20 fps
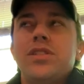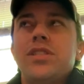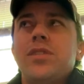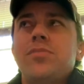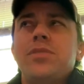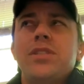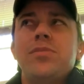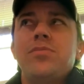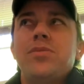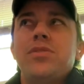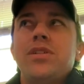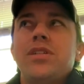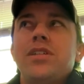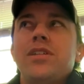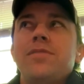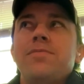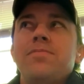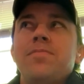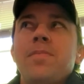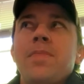or September, I
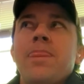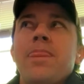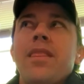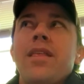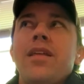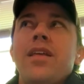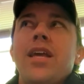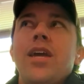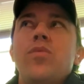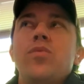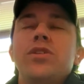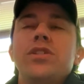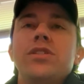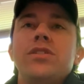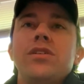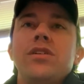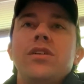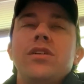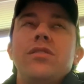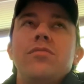think? It
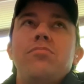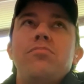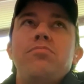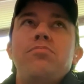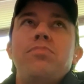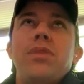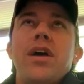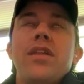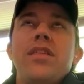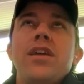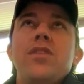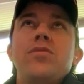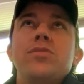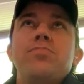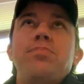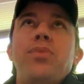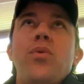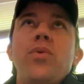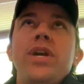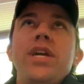was, pretty low. I think it was